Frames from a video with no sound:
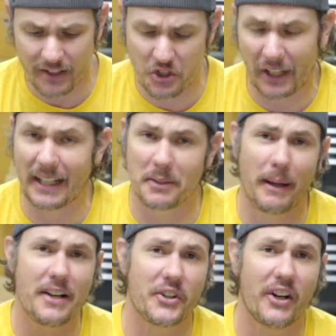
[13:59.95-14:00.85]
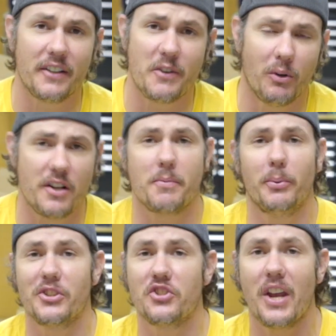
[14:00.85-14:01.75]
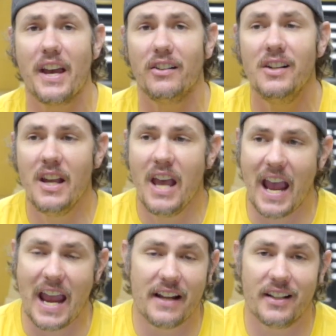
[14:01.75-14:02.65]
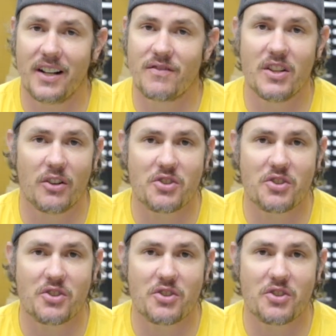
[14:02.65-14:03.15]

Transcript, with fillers: Check out the Patreon if you want to support the channel, and uh, you know